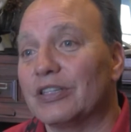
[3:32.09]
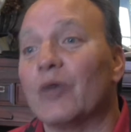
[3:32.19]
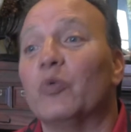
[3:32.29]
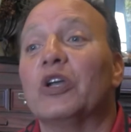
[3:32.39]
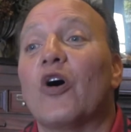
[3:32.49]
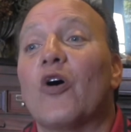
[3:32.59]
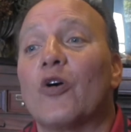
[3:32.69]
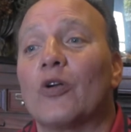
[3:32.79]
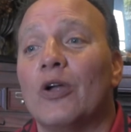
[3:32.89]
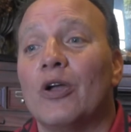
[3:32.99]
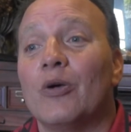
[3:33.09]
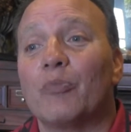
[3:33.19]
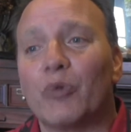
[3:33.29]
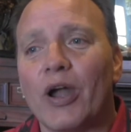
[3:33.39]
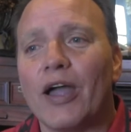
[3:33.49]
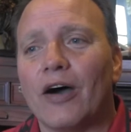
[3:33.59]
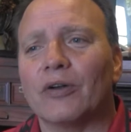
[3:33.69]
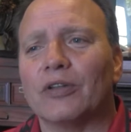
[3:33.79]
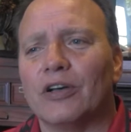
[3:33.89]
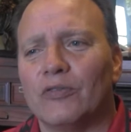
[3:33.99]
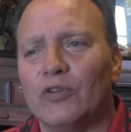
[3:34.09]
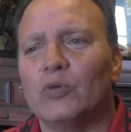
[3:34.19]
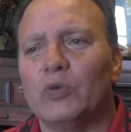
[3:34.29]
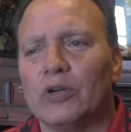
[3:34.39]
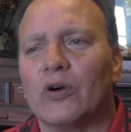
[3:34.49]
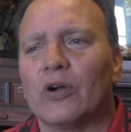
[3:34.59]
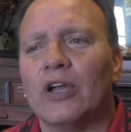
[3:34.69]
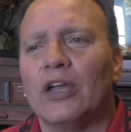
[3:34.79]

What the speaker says: that we are proud of who we are.